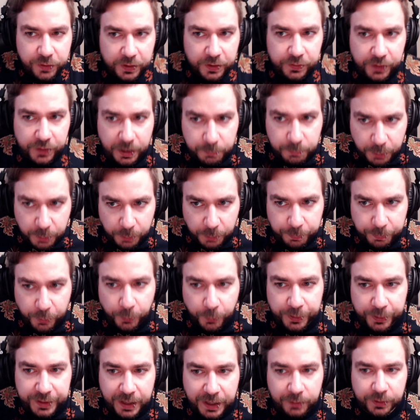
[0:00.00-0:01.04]
thing that I will
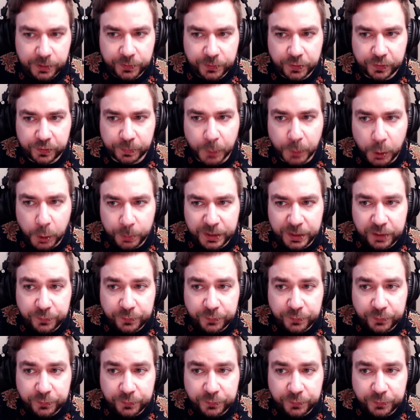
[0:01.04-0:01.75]
point out at this moment,